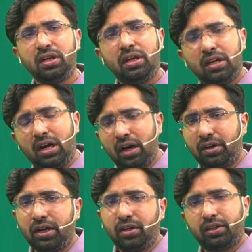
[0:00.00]
100,
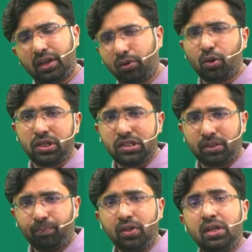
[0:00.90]
10 questions.
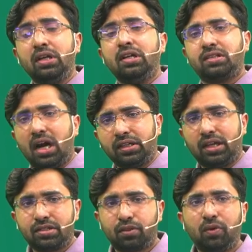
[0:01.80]
Start test.
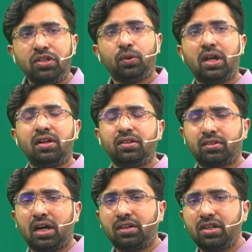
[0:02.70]
Once you class start
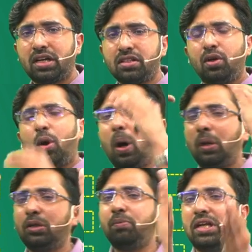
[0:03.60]
test, guys,
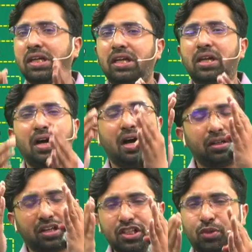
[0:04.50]
automatically a
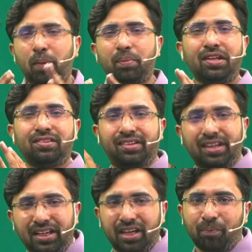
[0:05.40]
test paper is created.